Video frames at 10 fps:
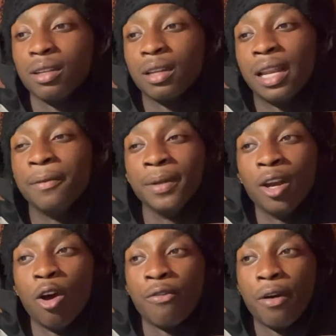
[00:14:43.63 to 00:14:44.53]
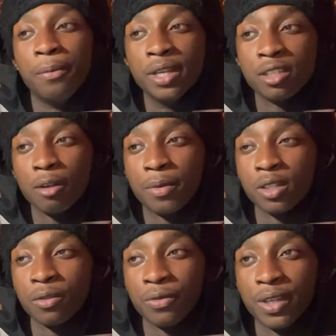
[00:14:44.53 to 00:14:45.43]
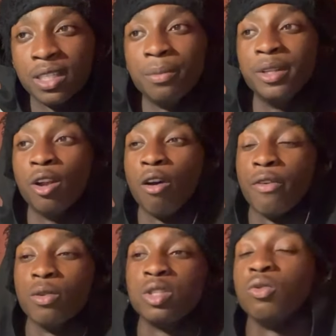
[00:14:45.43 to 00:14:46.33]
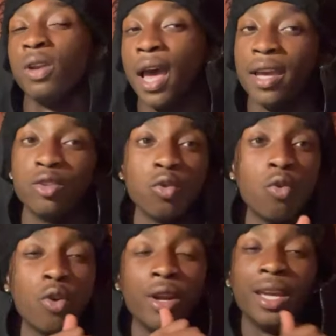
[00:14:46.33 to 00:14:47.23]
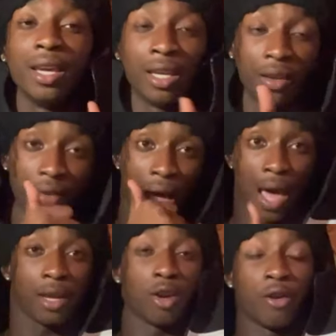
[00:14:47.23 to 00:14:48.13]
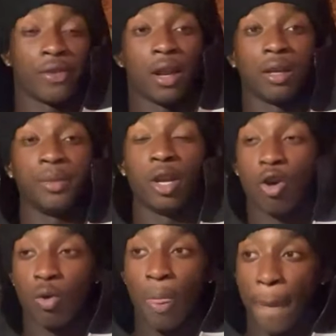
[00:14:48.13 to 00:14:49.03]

Let me know if I messed up on some fits. Let me know if I was too nice or didn't give it high enough. Y'all let me know.